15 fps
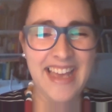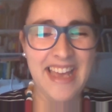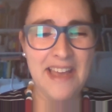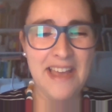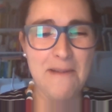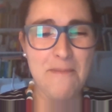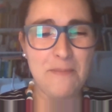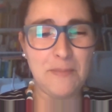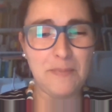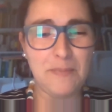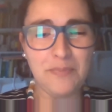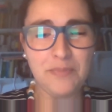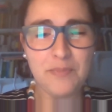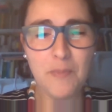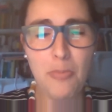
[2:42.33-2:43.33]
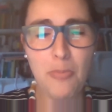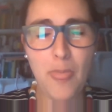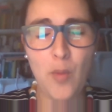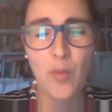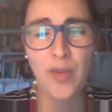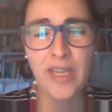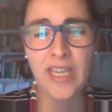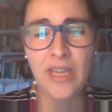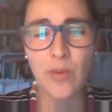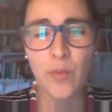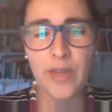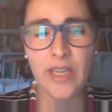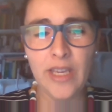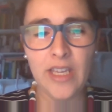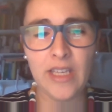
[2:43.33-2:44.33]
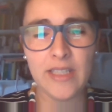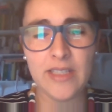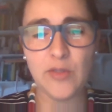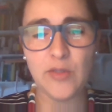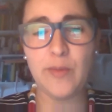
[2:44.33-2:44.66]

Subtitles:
Um, we São